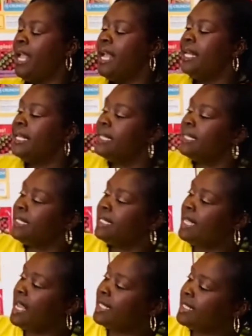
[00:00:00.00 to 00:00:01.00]

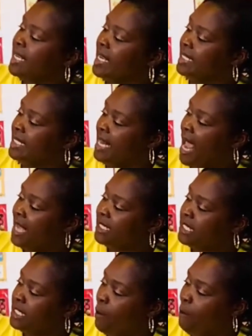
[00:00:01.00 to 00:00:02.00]
16's next to
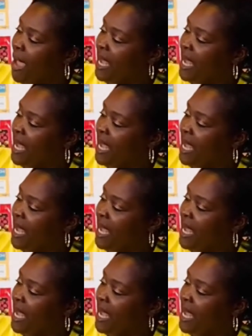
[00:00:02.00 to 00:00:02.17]
make a